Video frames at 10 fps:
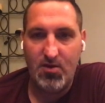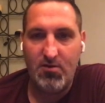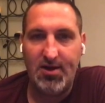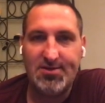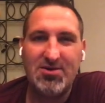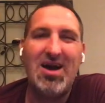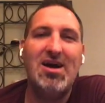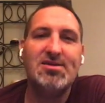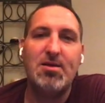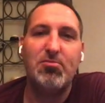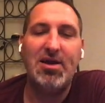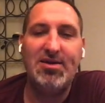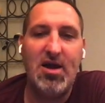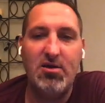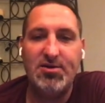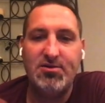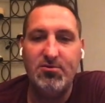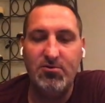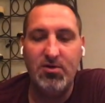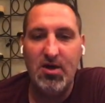All right, so how does that break down
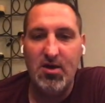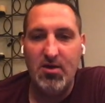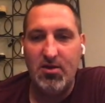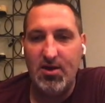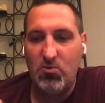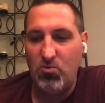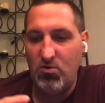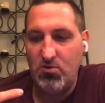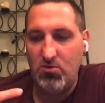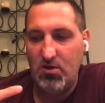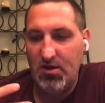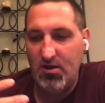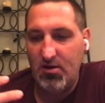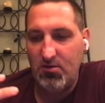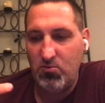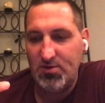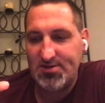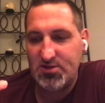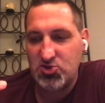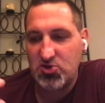into, like,
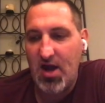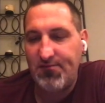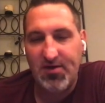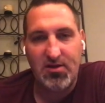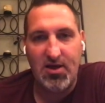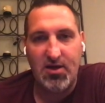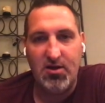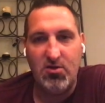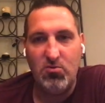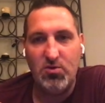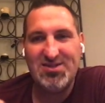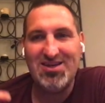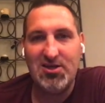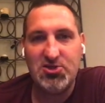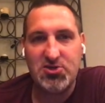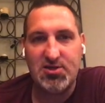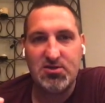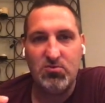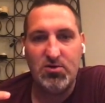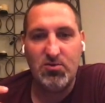what's the traffic like? What's the
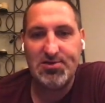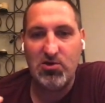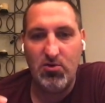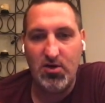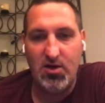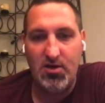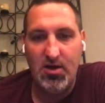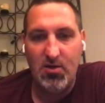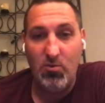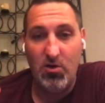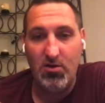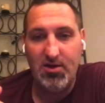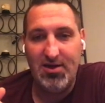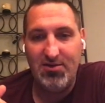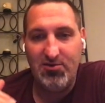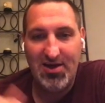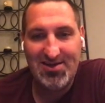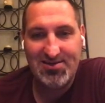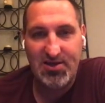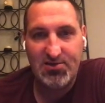interest? What's going on? Well, in the
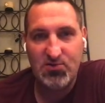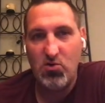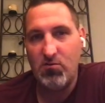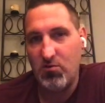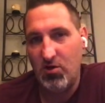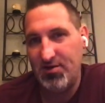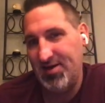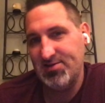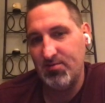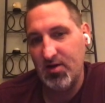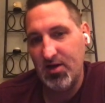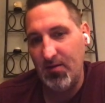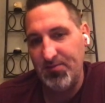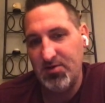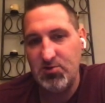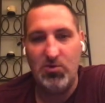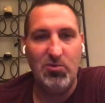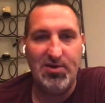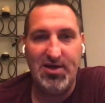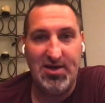United States, overall days on market,
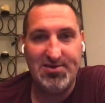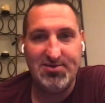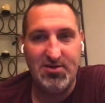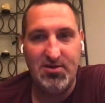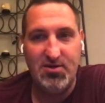21 days.